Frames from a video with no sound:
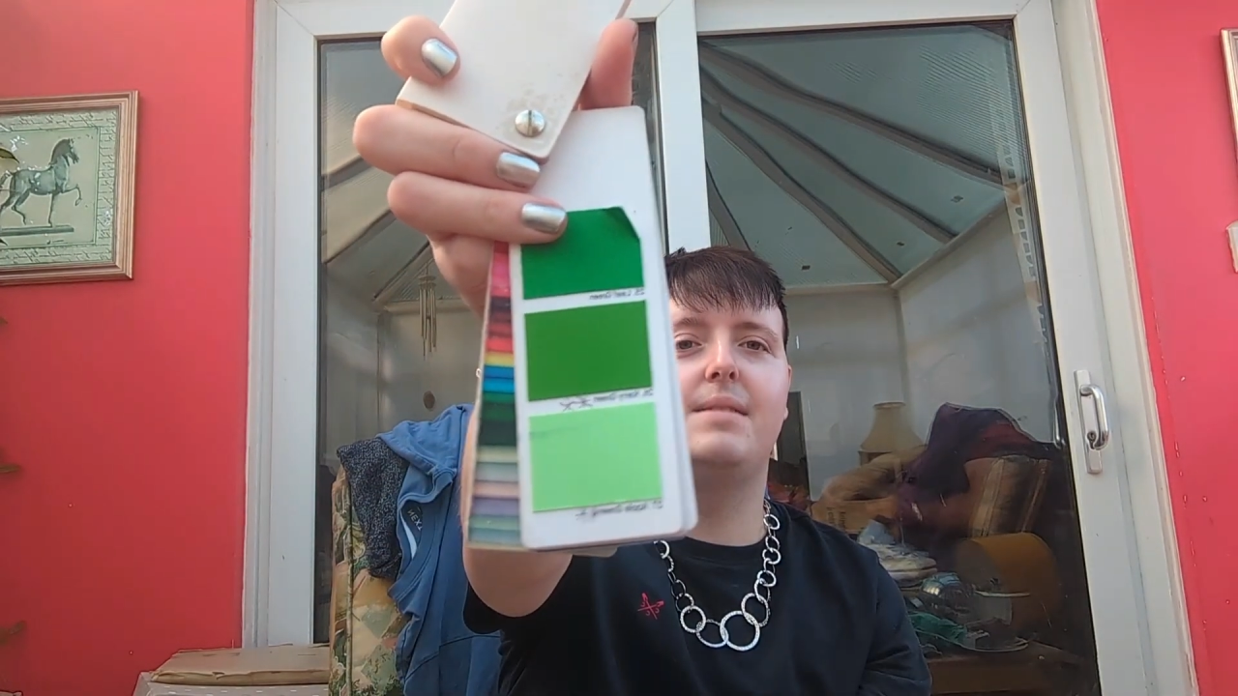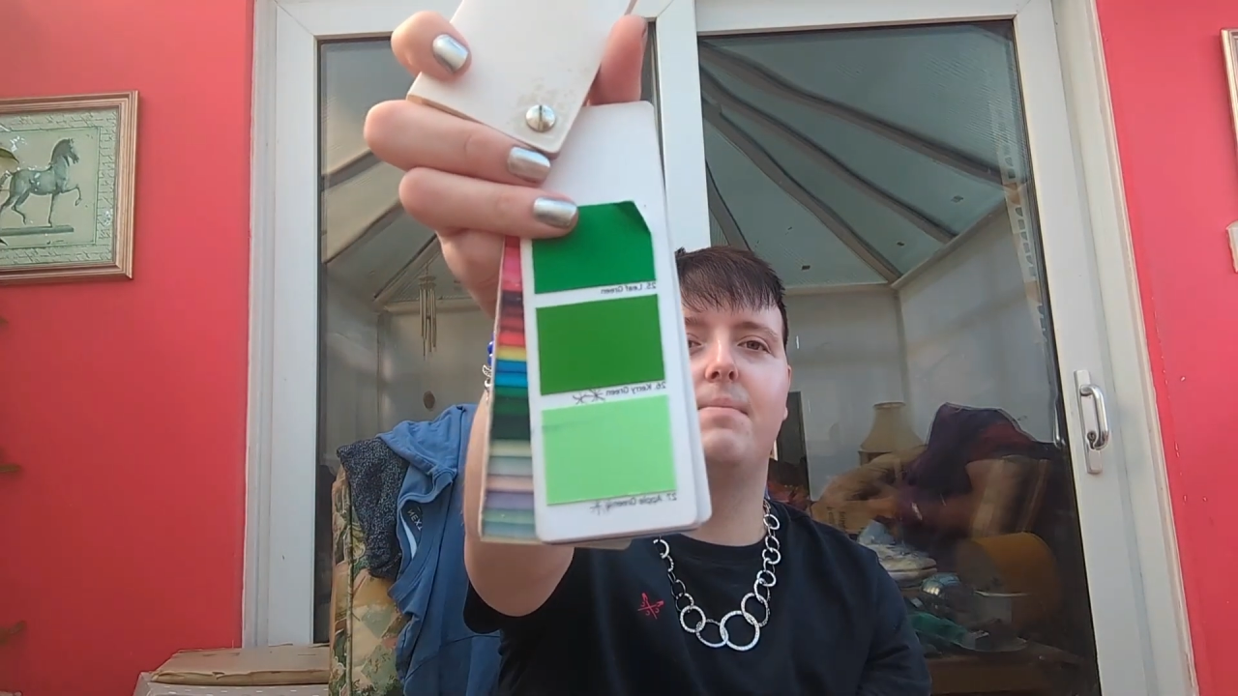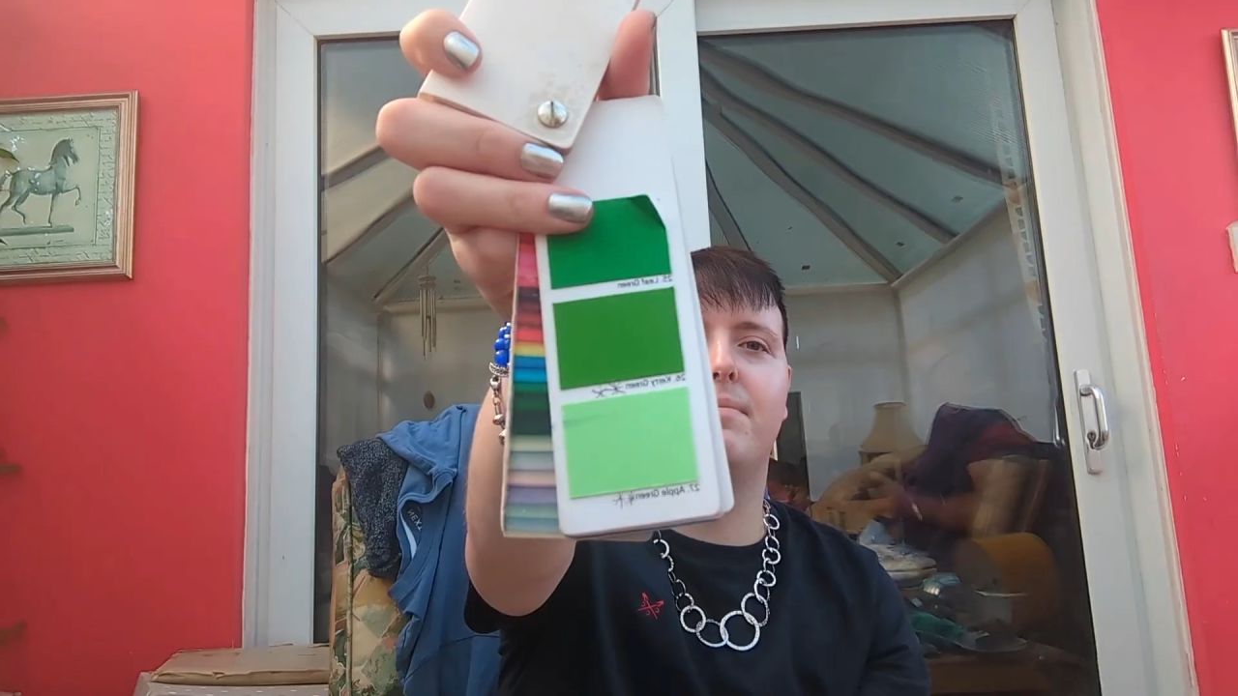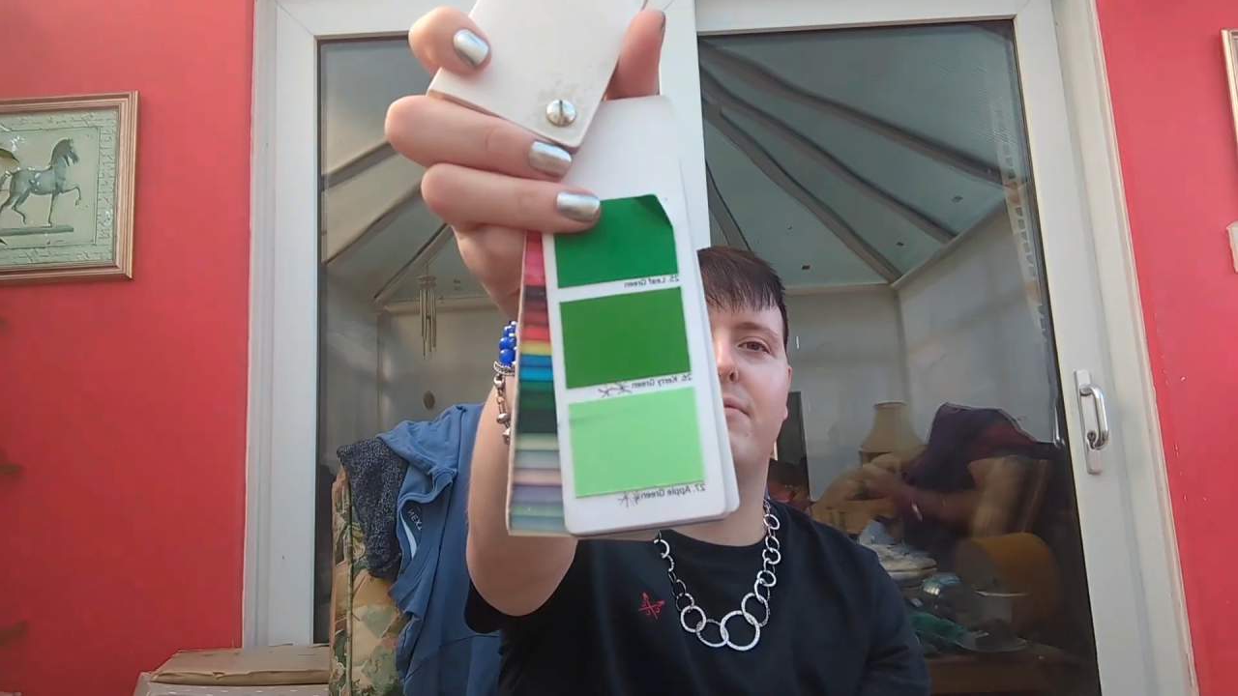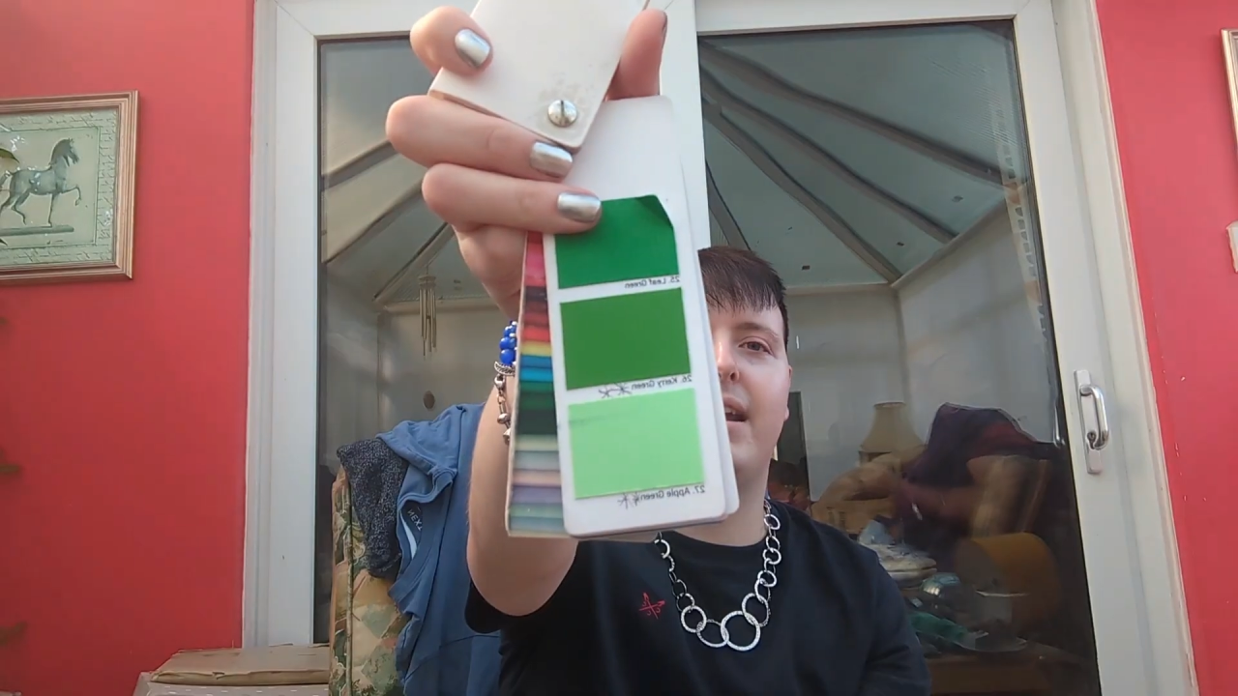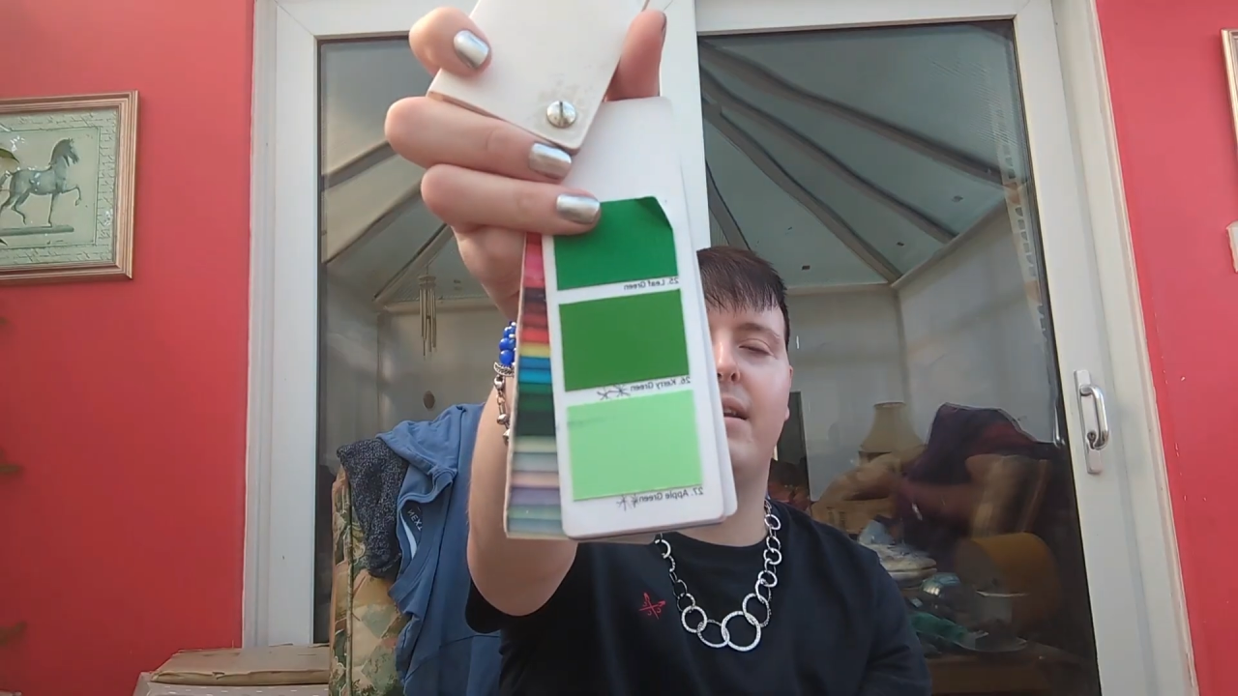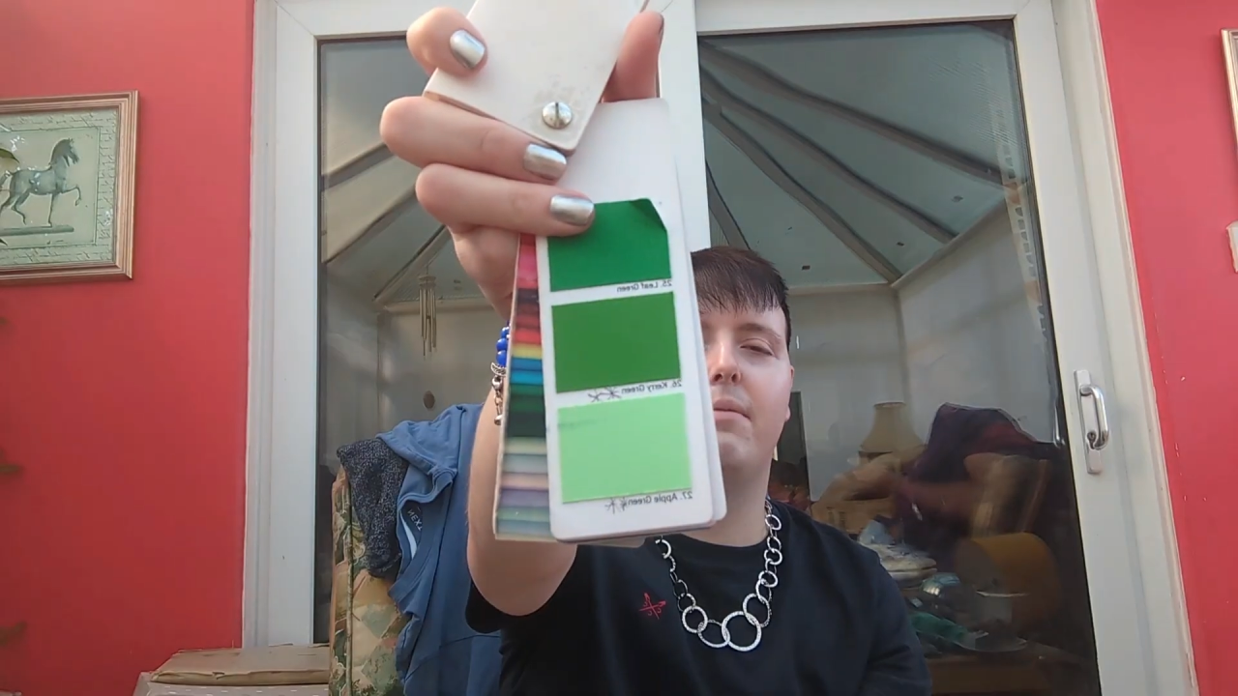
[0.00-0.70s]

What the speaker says: and bright